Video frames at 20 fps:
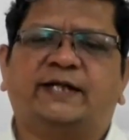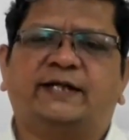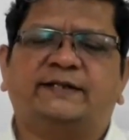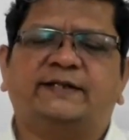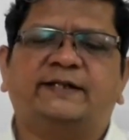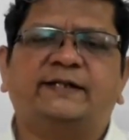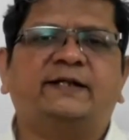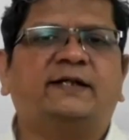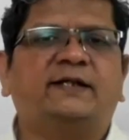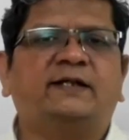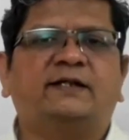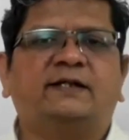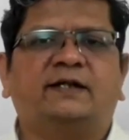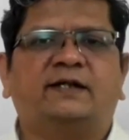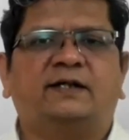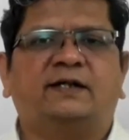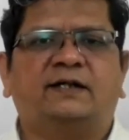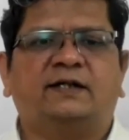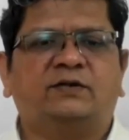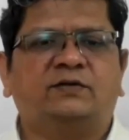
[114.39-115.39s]
There are
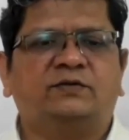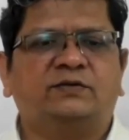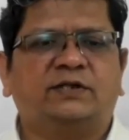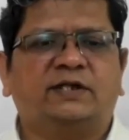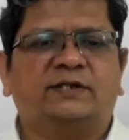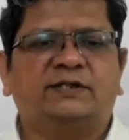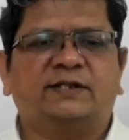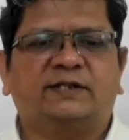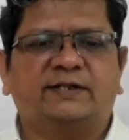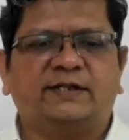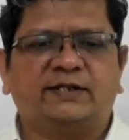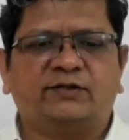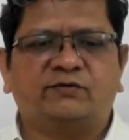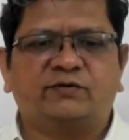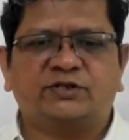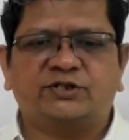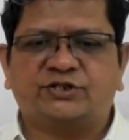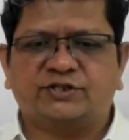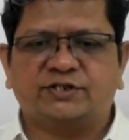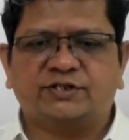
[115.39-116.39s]
around 30
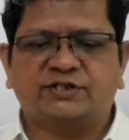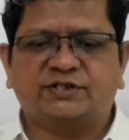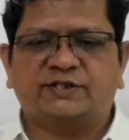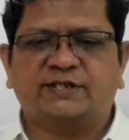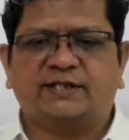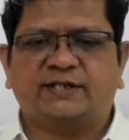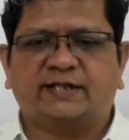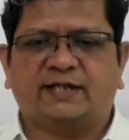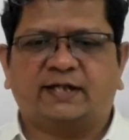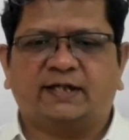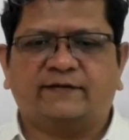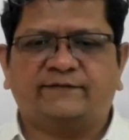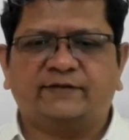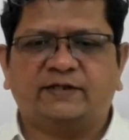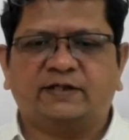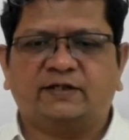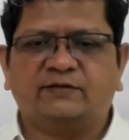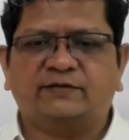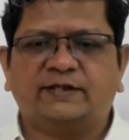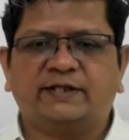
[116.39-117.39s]
questions that I have
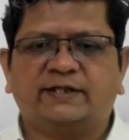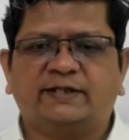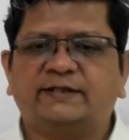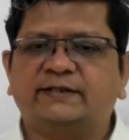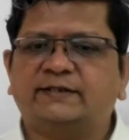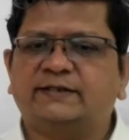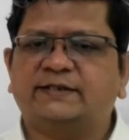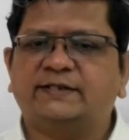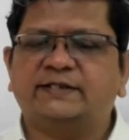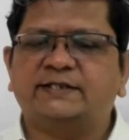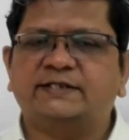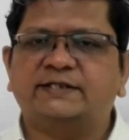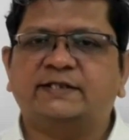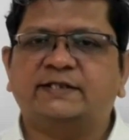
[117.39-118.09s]
included in this